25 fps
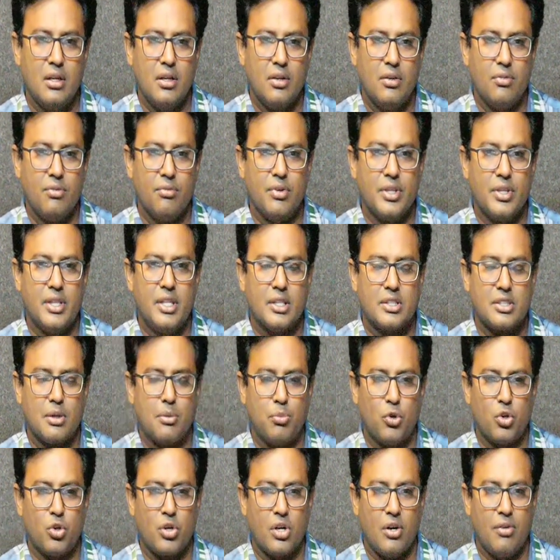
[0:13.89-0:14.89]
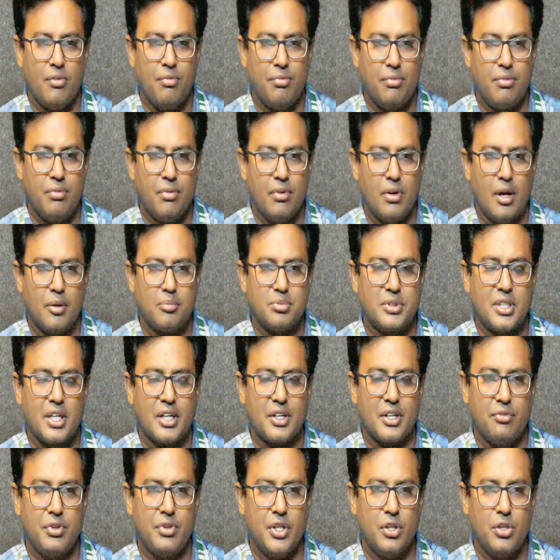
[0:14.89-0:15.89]
with the support of
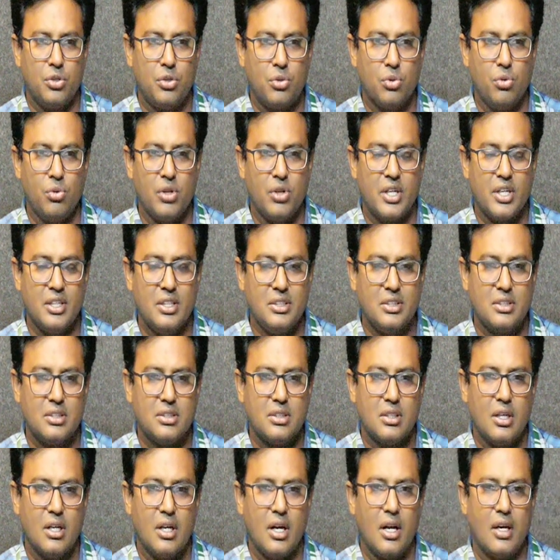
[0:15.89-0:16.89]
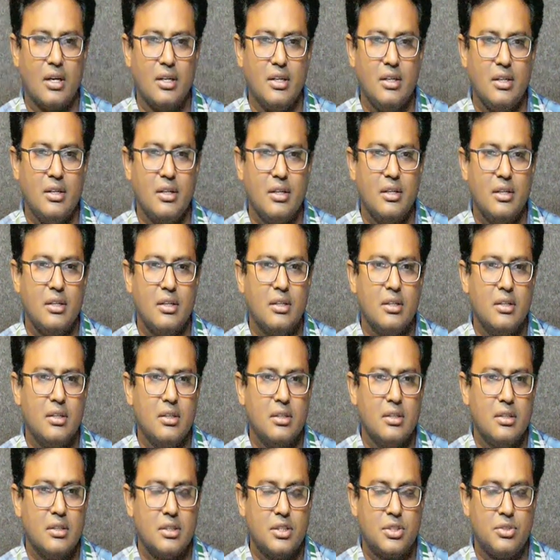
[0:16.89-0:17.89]
Abstract Window Toolkits and
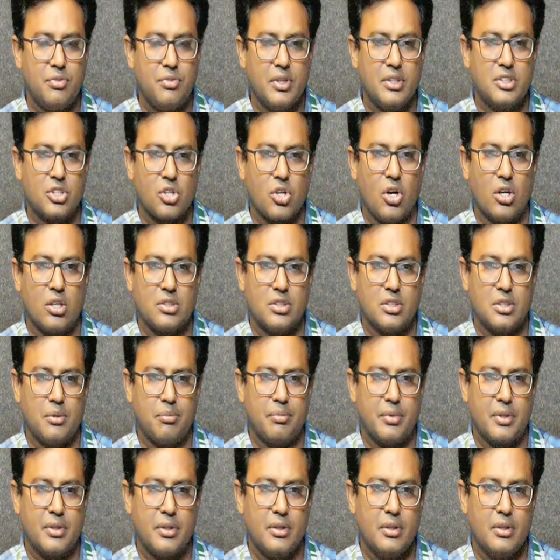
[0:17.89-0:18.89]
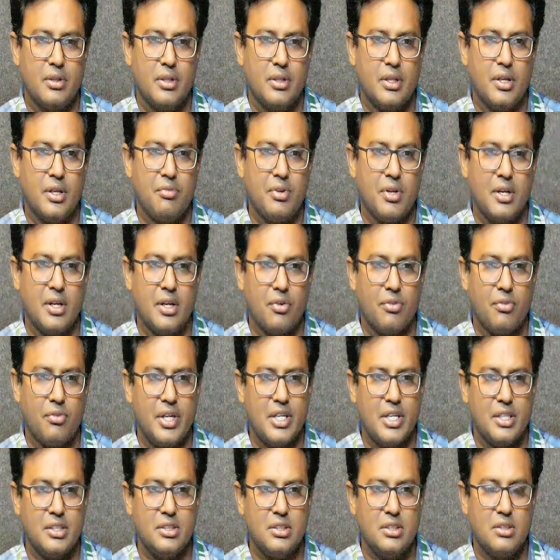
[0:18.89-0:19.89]
Sphinx concept. Even
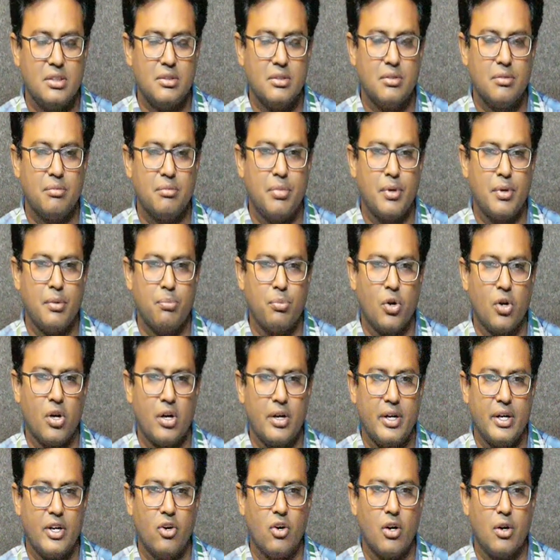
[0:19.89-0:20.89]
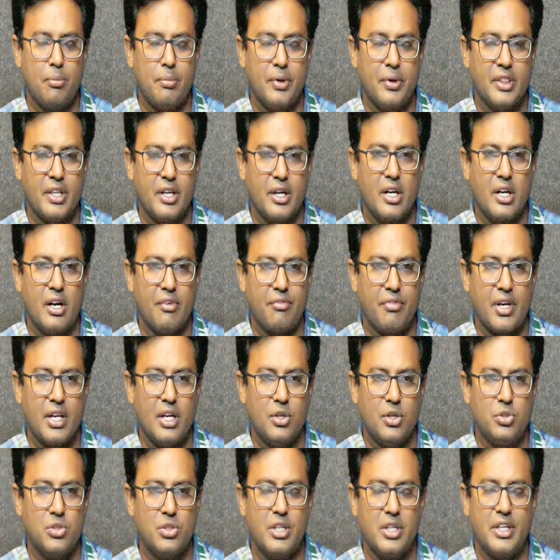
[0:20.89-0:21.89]
nowadays, people are developing the graphical
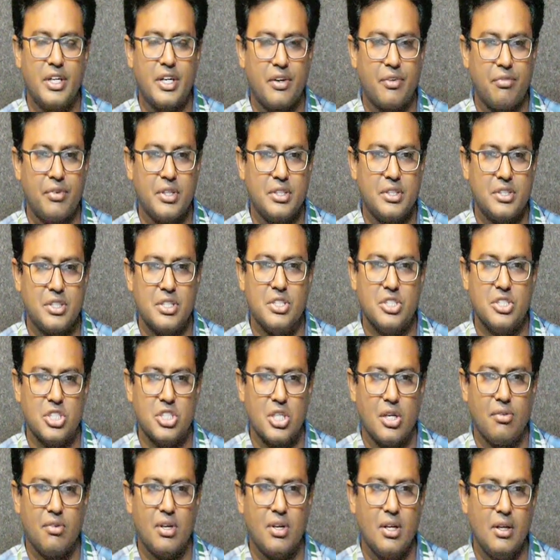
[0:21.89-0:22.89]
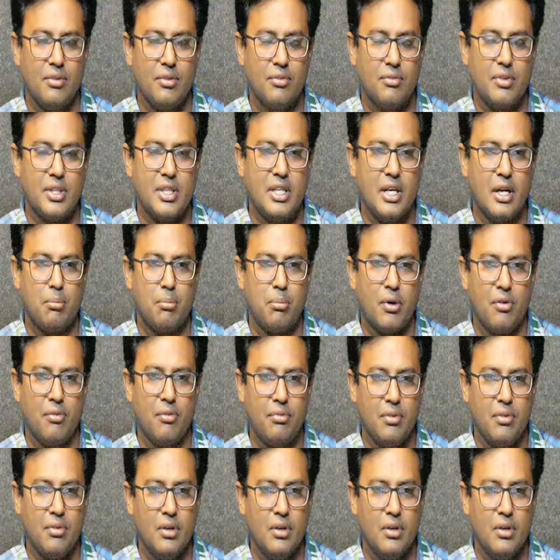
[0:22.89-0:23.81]
user interface in Java with the help of